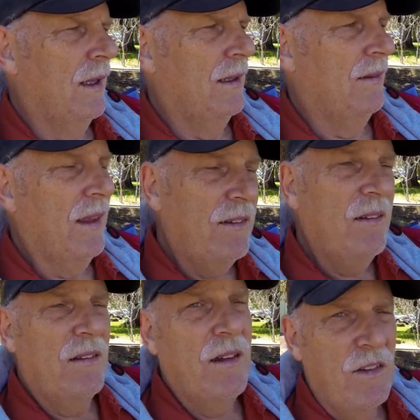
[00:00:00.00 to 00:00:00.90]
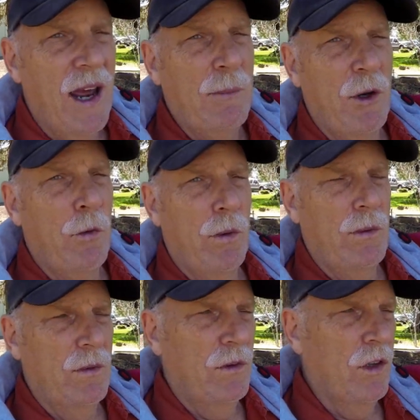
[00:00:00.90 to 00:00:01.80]
this is the time
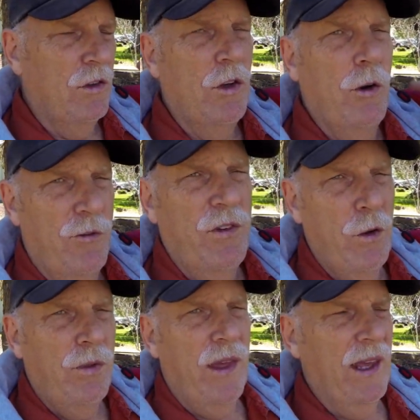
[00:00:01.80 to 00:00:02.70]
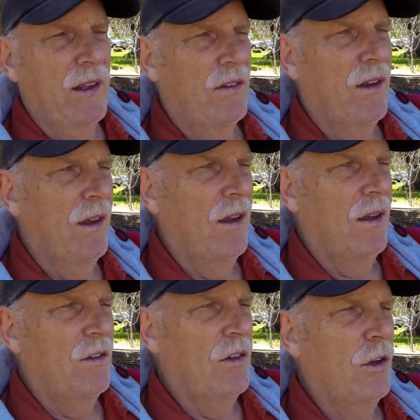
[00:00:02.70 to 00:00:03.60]
to do a few things
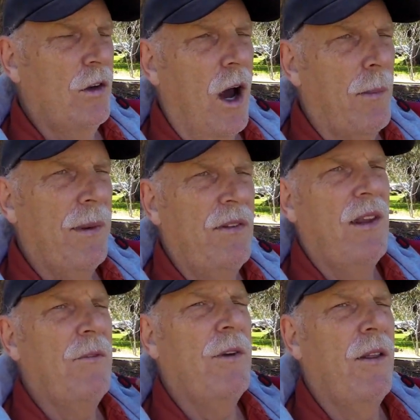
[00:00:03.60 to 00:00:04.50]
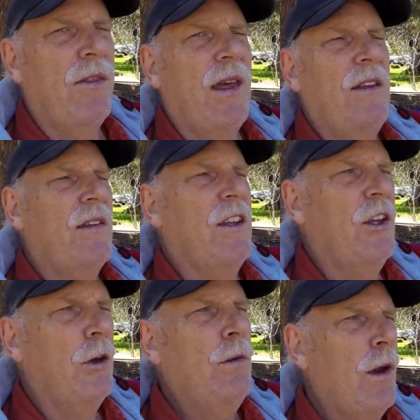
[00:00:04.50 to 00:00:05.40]
to compensate for the things that
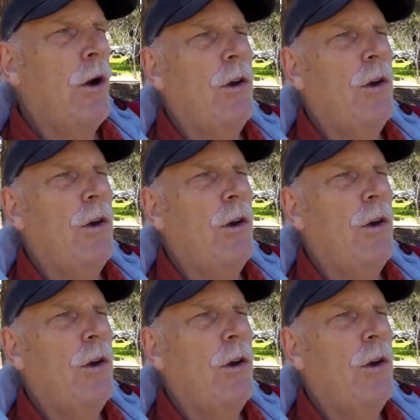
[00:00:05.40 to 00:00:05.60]
you know